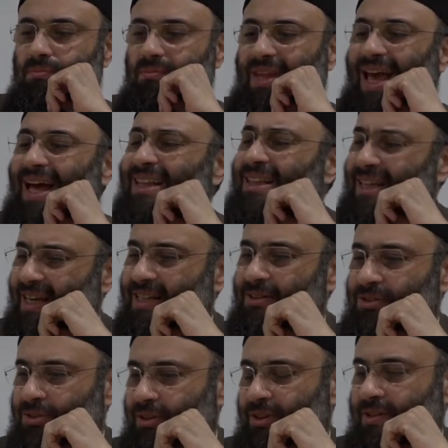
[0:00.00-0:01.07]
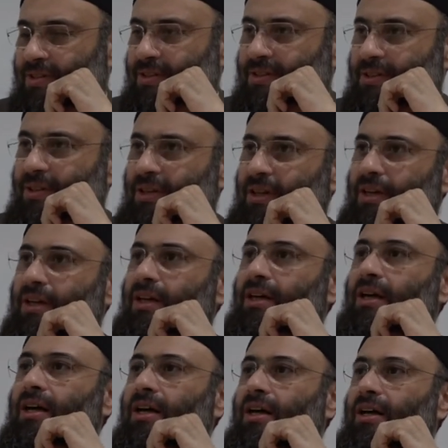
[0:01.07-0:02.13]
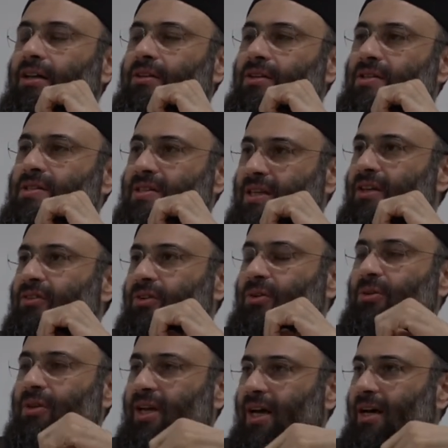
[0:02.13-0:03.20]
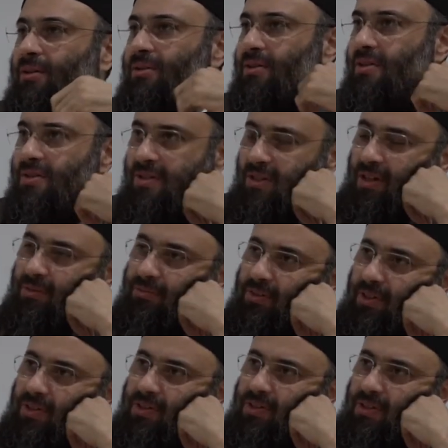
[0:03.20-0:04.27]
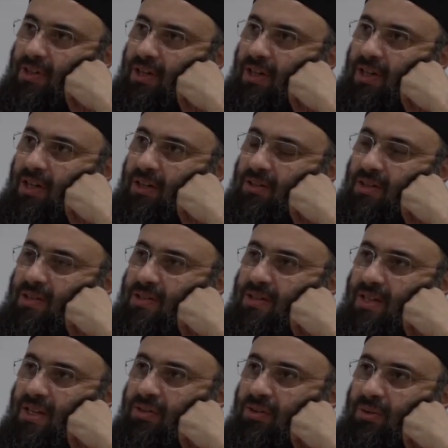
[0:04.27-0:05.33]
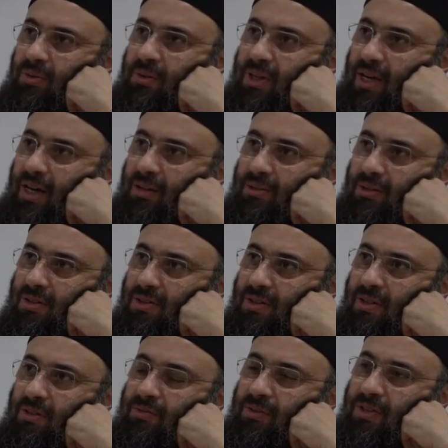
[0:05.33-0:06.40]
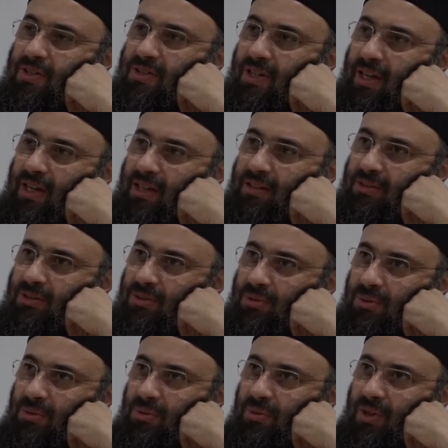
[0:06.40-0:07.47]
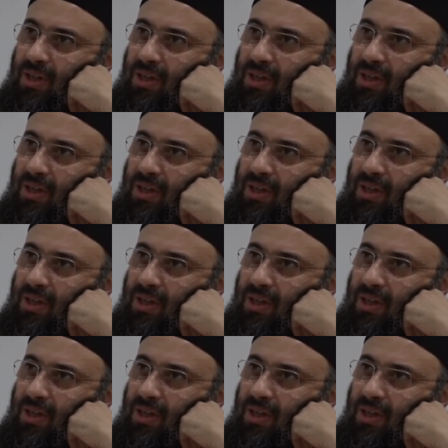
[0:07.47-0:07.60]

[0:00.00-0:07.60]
and the interest to see through the outer surface. To see through the outer surface and to